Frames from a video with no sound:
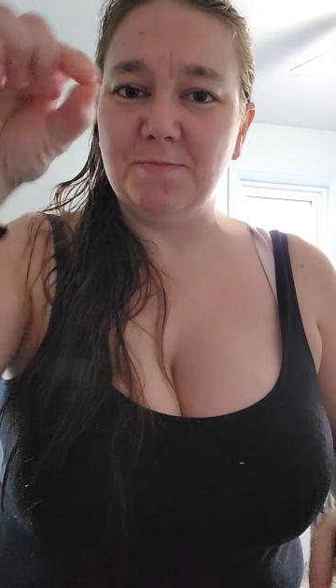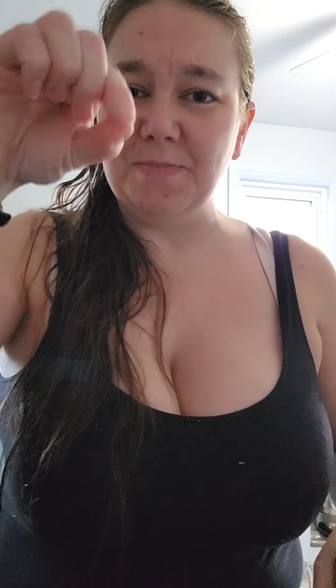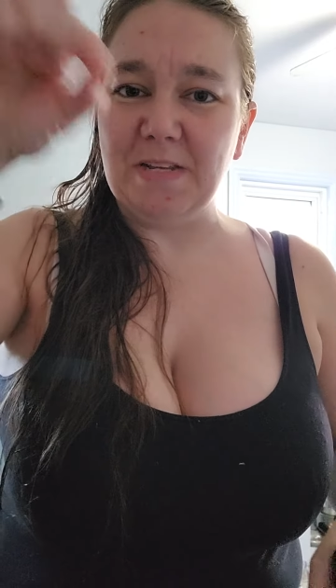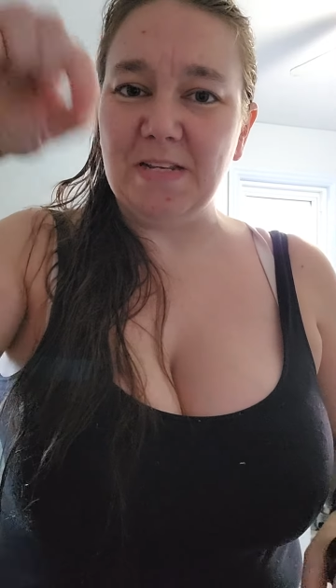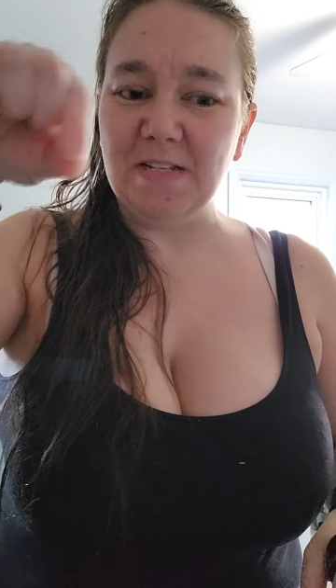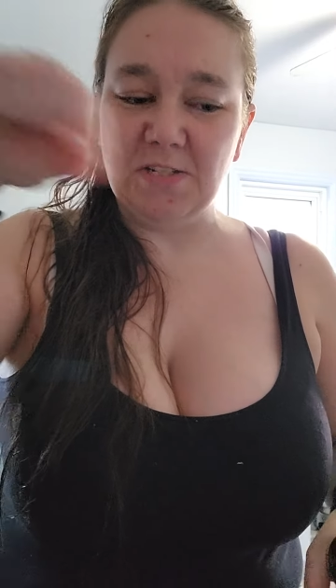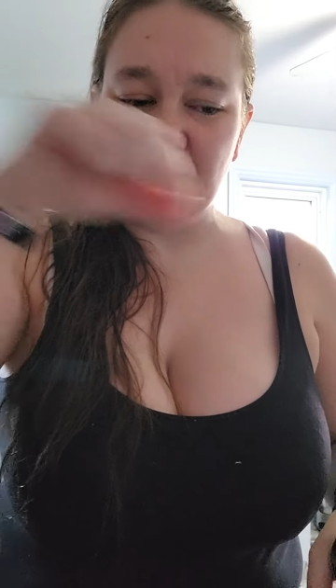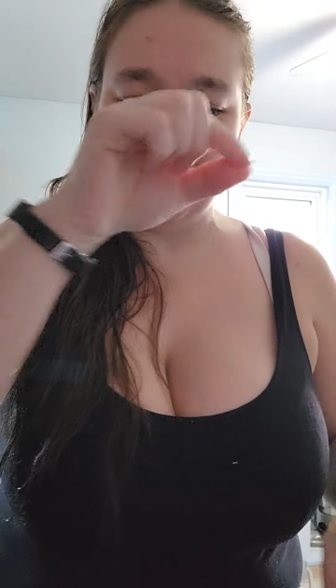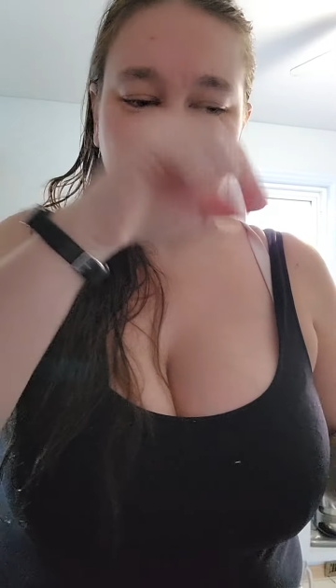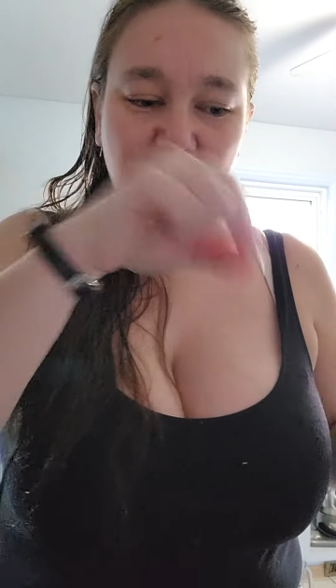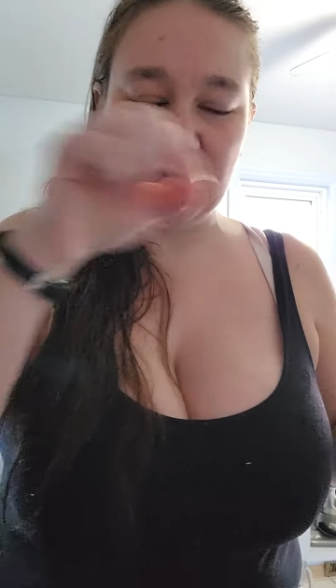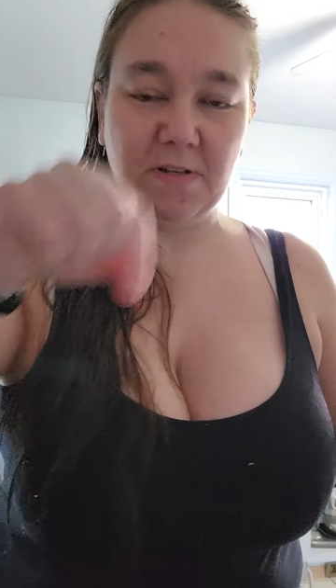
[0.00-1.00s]
beads you
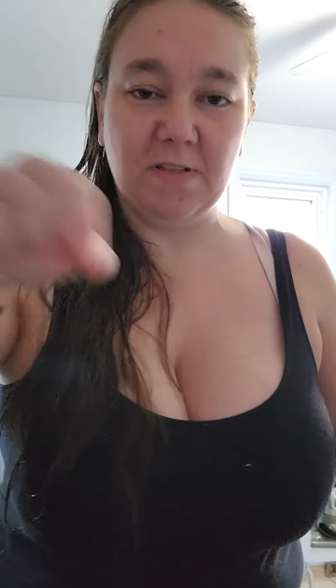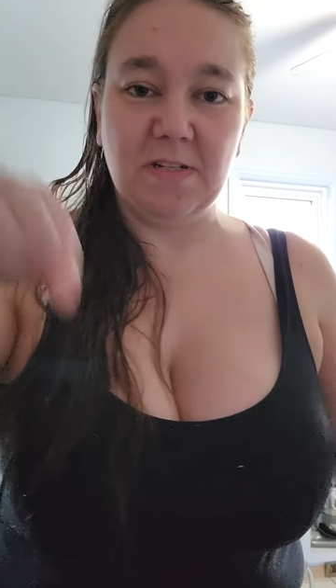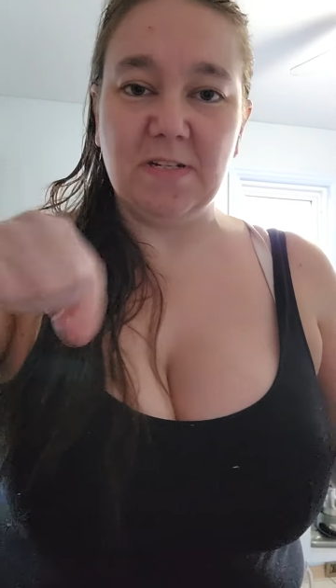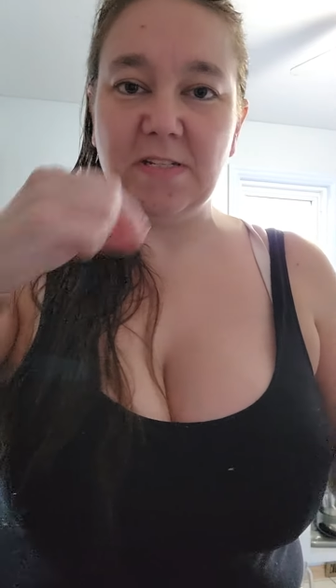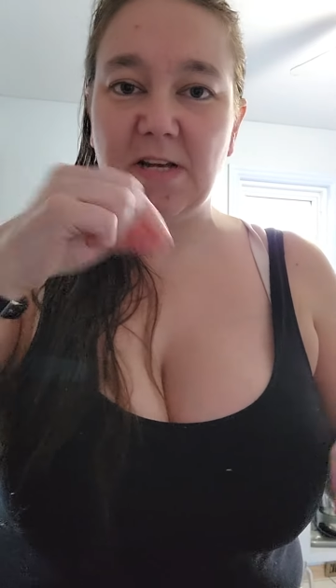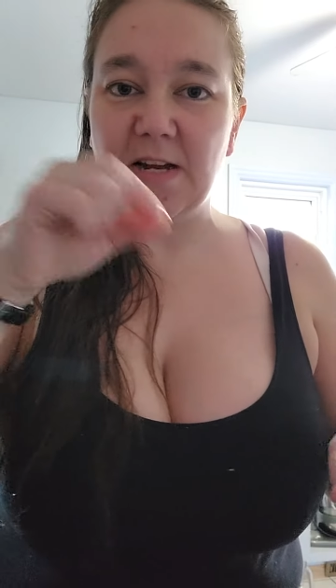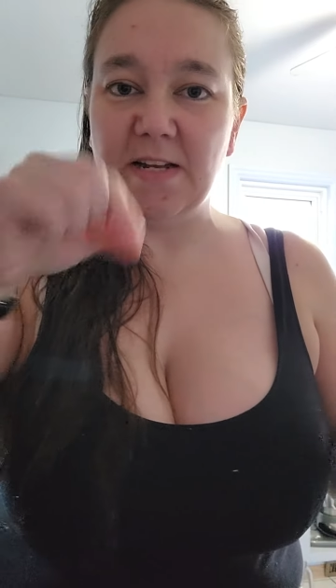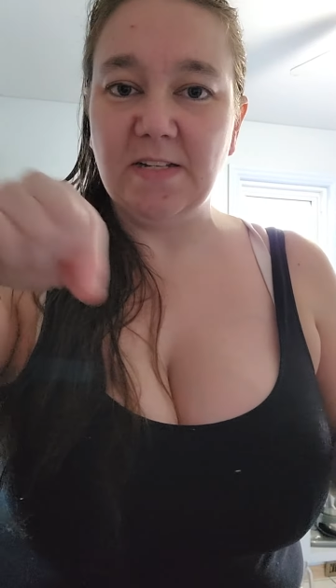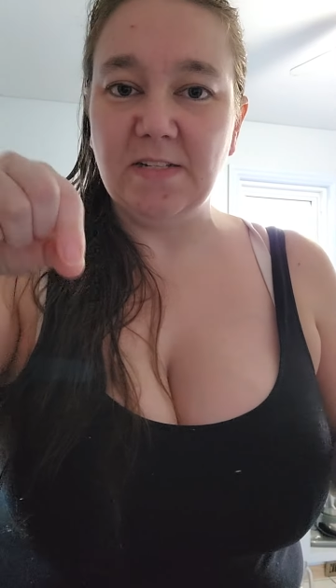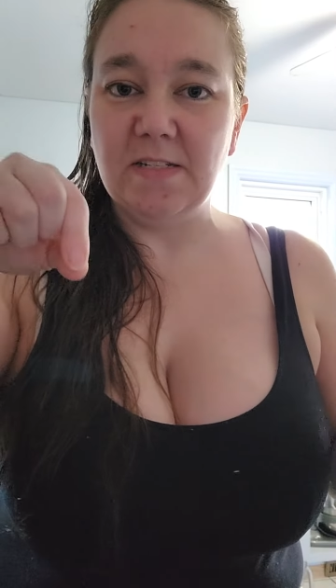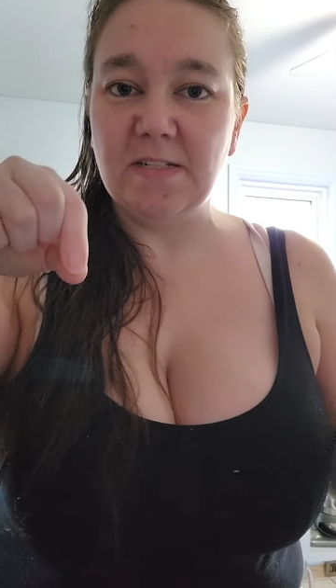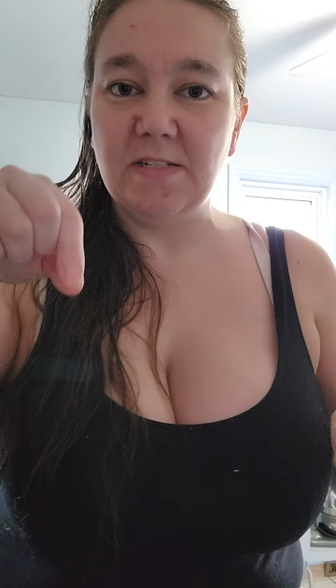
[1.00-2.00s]
put on the
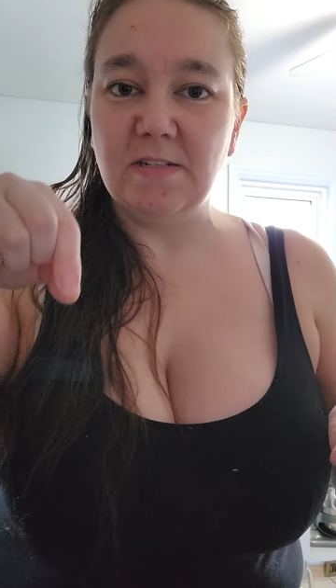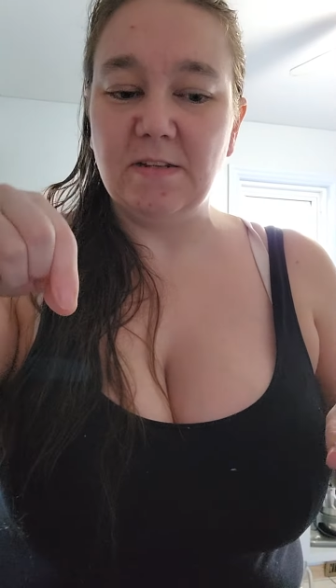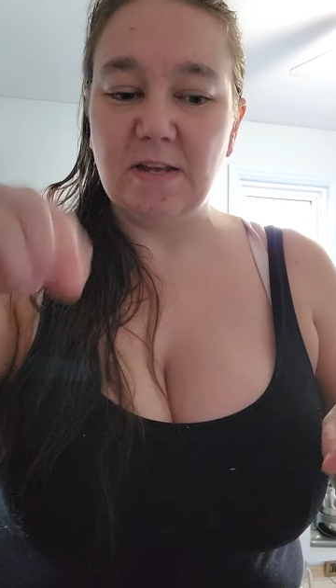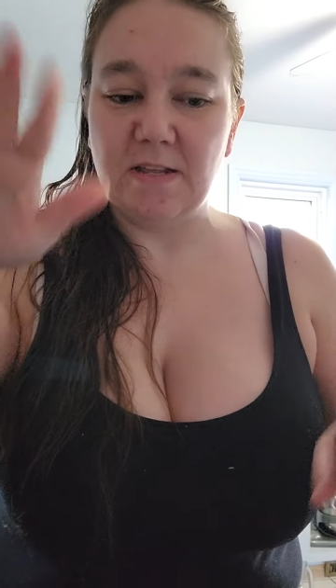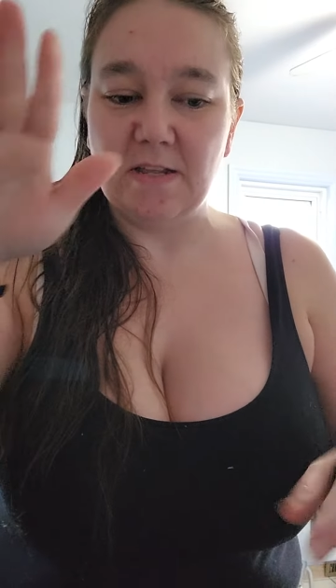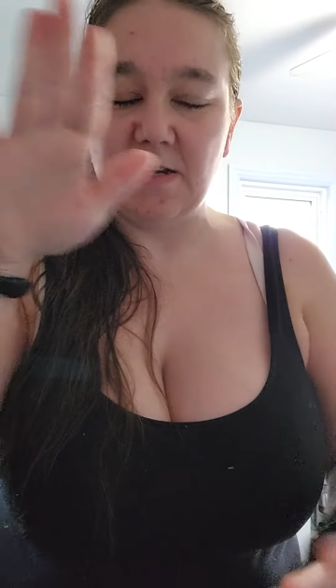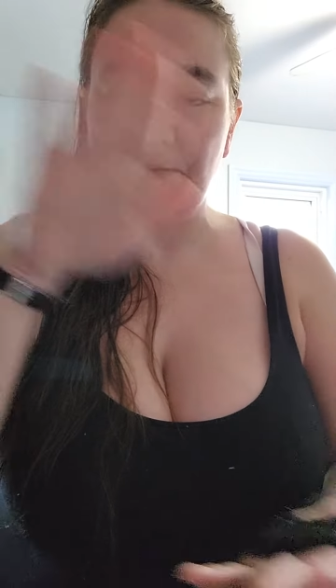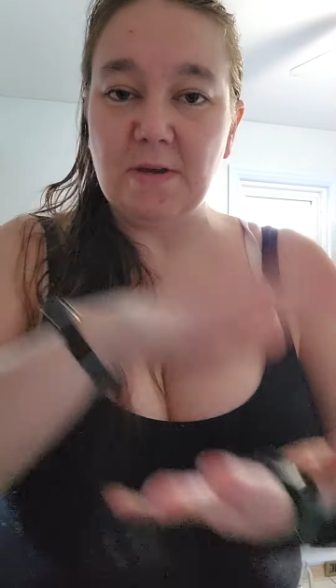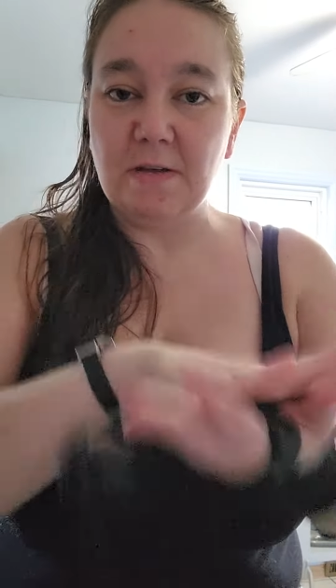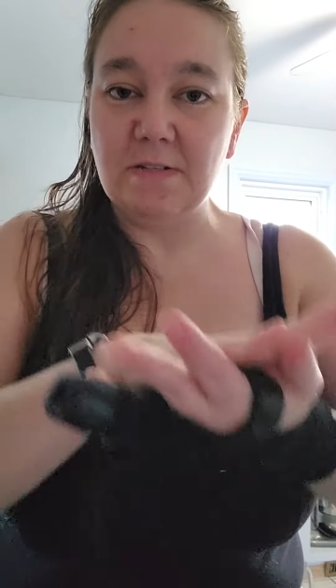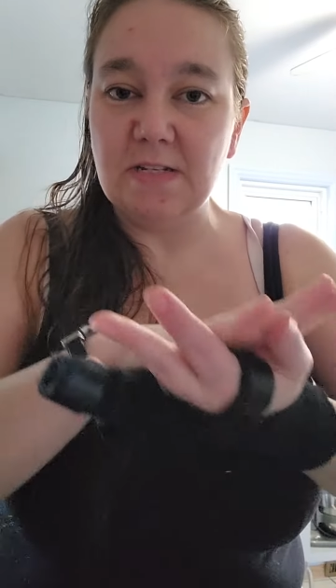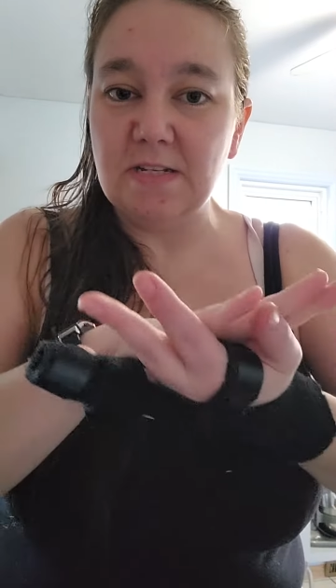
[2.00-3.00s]
designs and then you
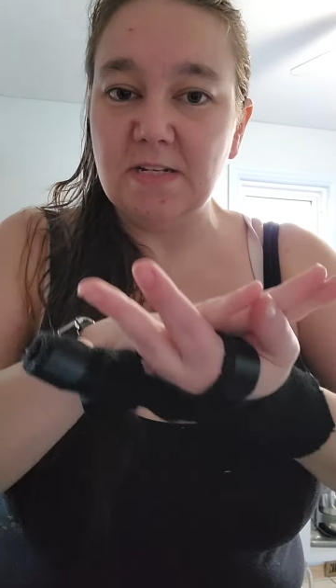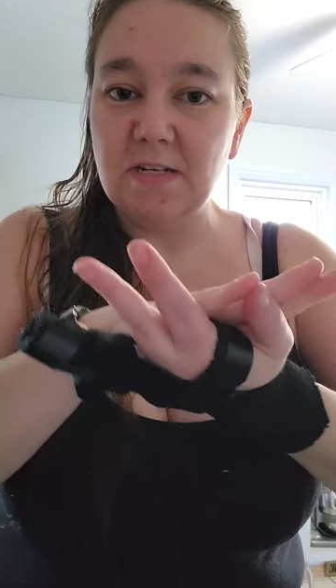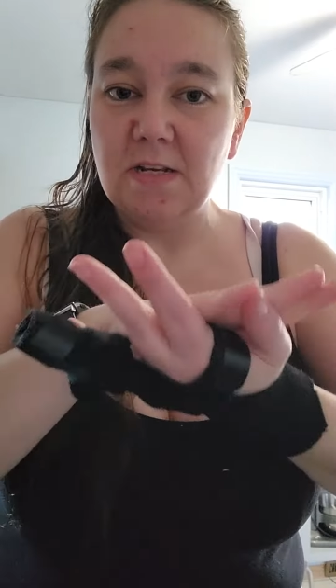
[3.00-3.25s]
melt it?